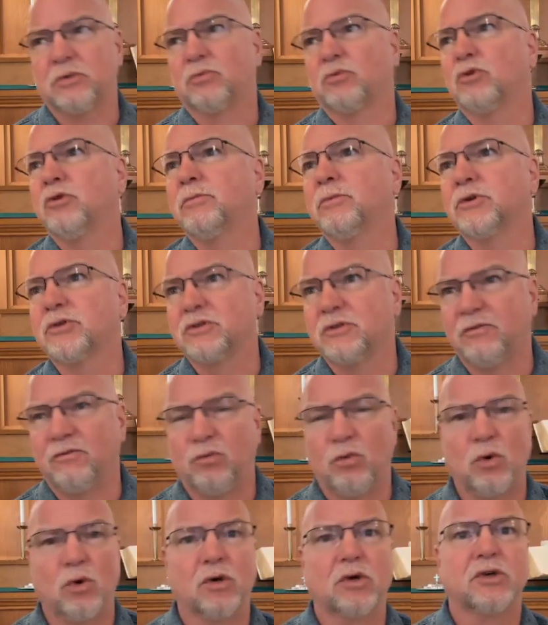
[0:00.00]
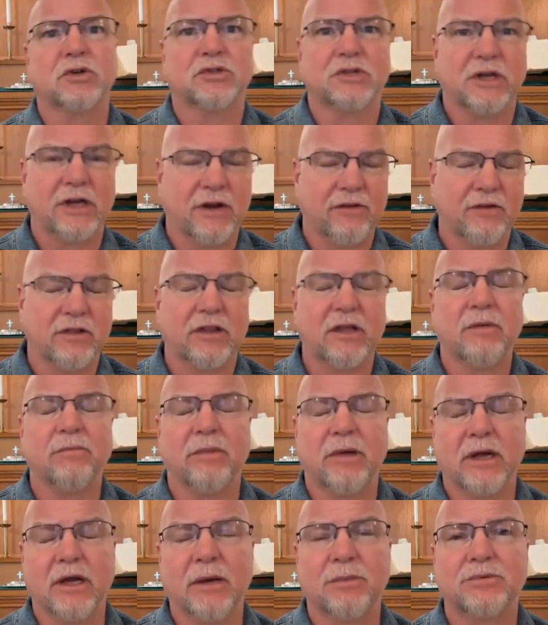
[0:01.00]
and rumors of wars and
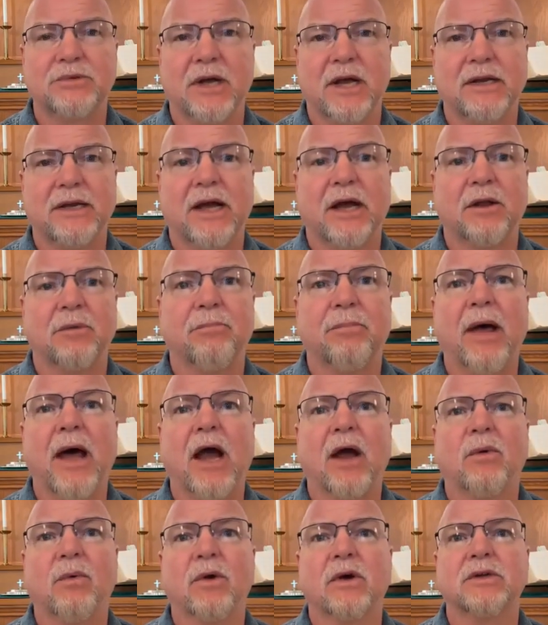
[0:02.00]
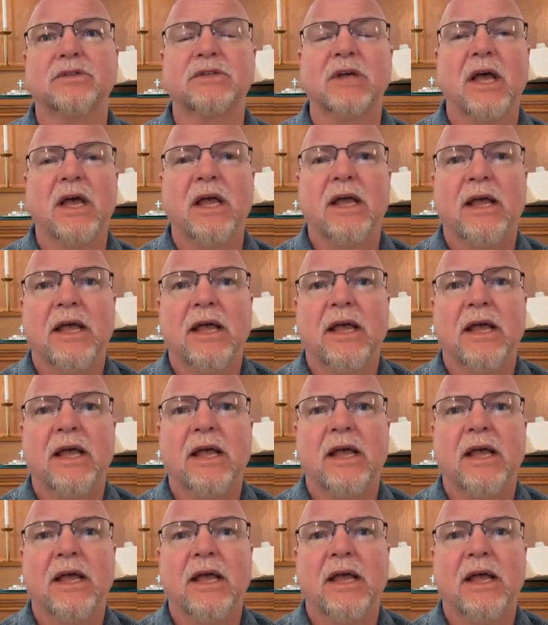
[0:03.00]
everything being upside down and backwards